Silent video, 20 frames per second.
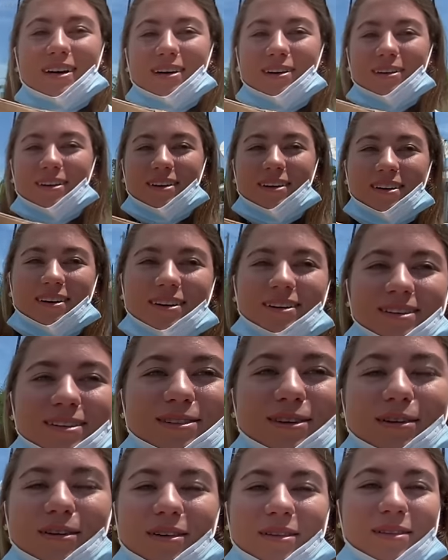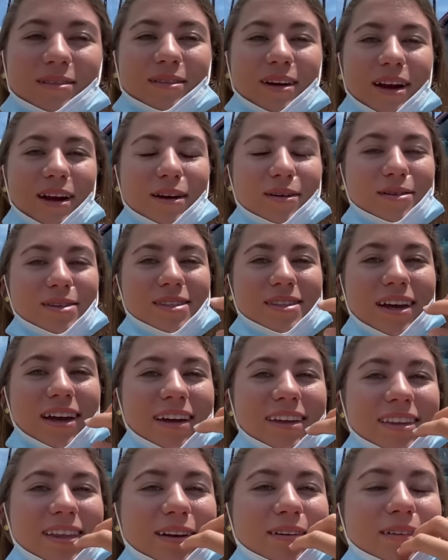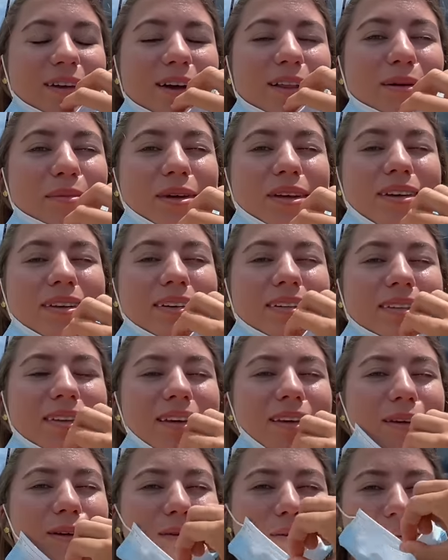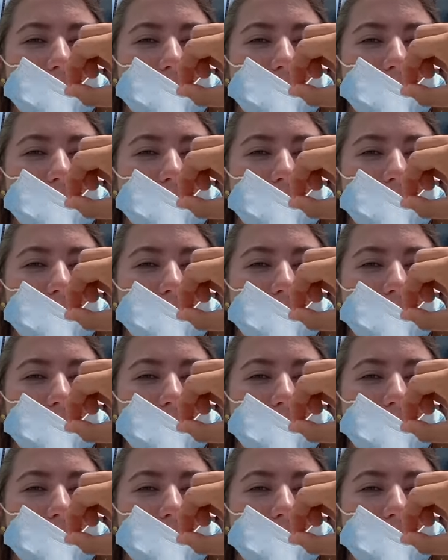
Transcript: on so when I go inside they don't yell at me? Thank you.